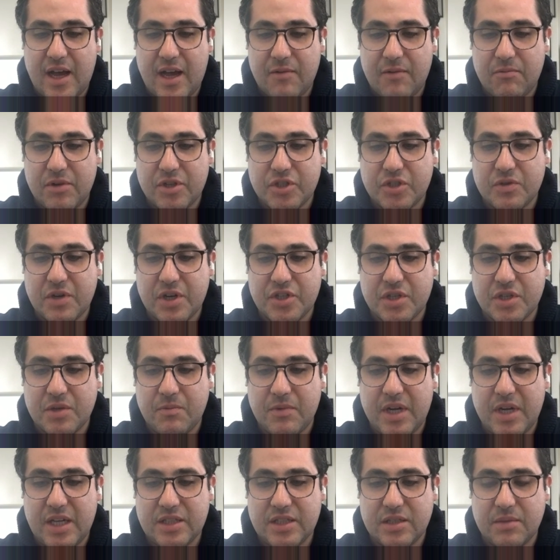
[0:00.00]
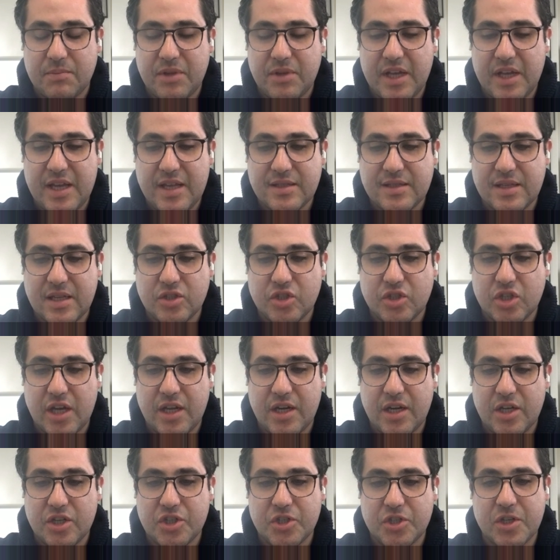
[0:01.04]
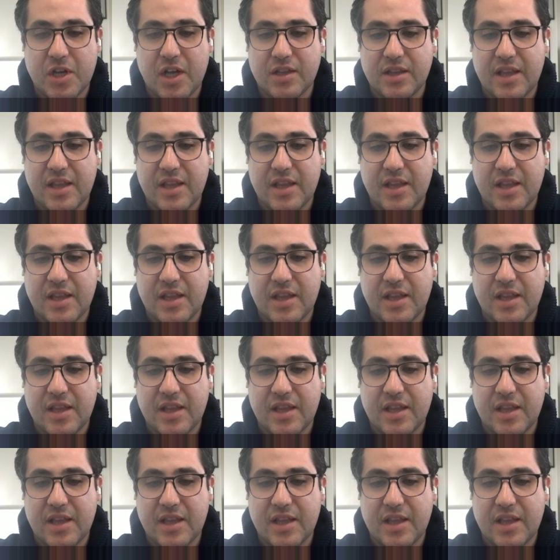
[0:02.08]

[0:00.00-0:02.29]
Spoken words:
restriction went into place, and China shut